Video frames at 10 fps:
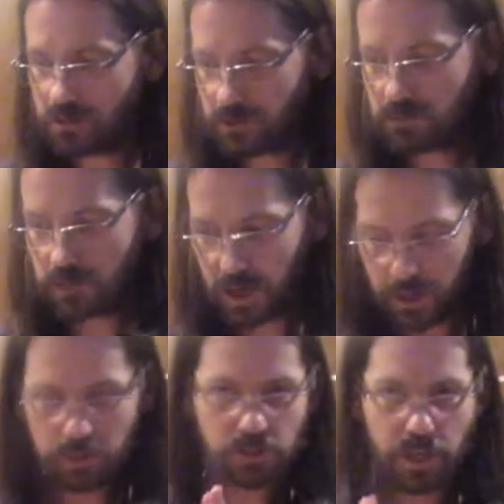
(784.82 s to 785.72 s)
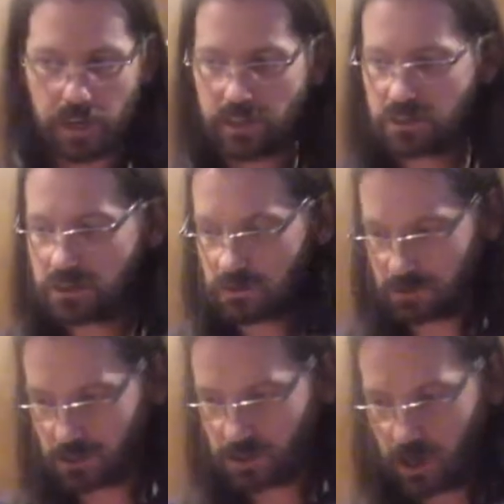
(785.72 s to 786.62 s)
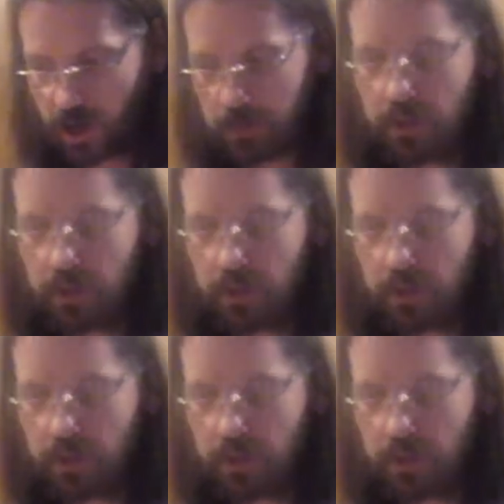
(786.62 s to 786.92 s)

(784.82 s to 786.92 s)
different. Mine actually has the high,